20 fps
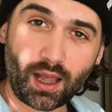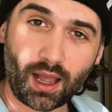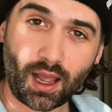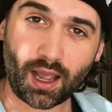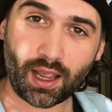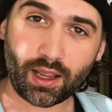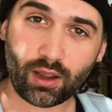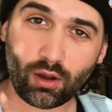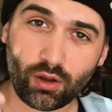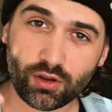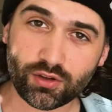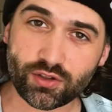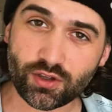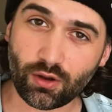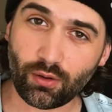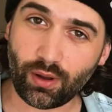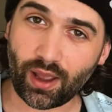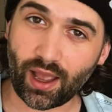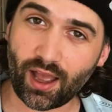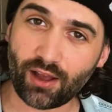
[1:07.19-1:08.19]
I
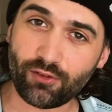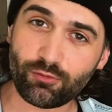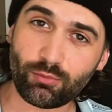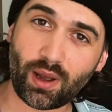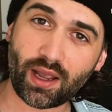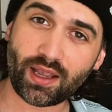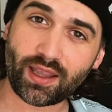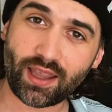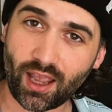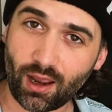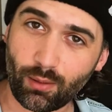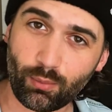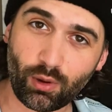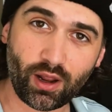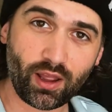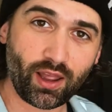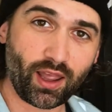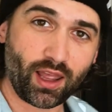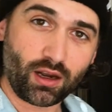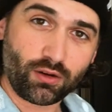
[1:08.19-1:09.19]
also have my
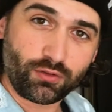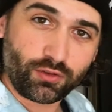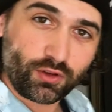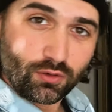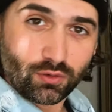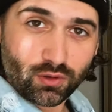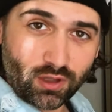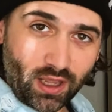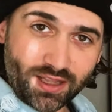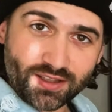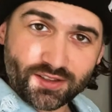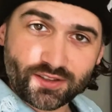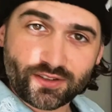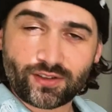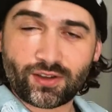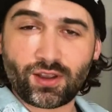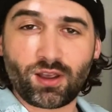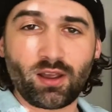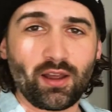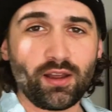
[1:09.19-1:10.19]
camera and a few
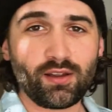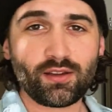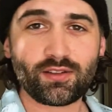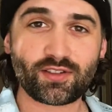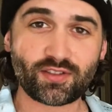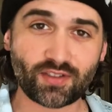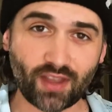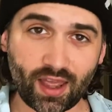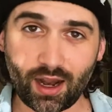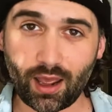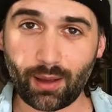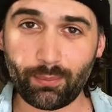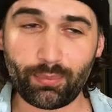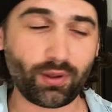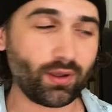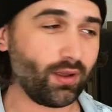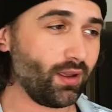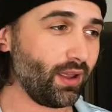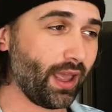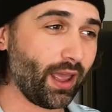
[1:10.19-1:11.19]
lights set
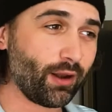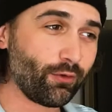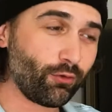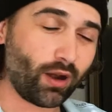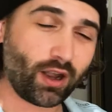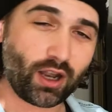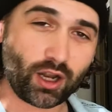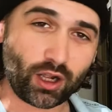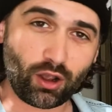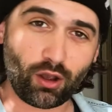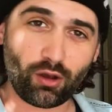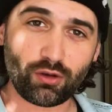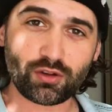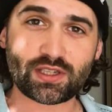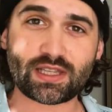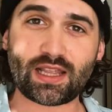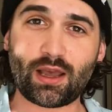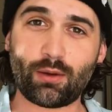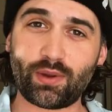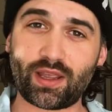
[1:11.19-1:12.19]
up and ready to go
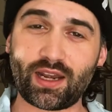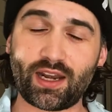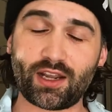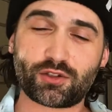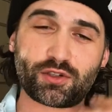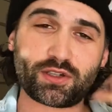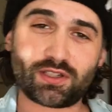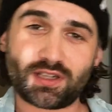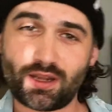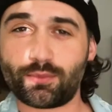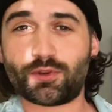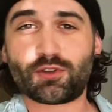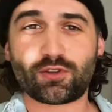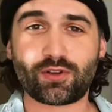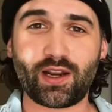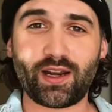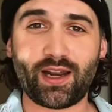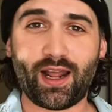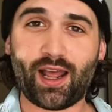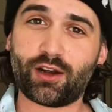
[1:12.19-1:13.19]
so that we can actually
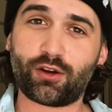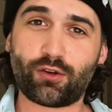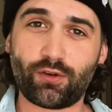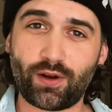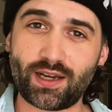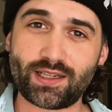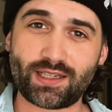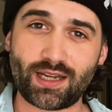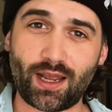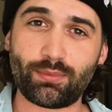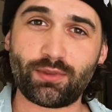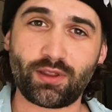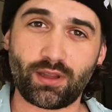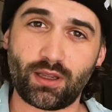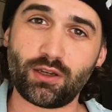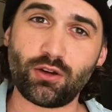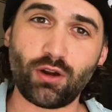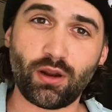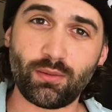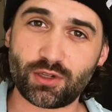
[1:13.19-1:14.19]
demonstrate how to create depth
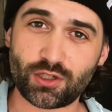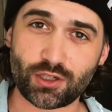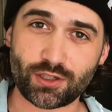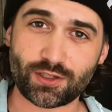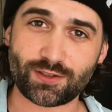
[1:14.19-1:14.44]
in your images.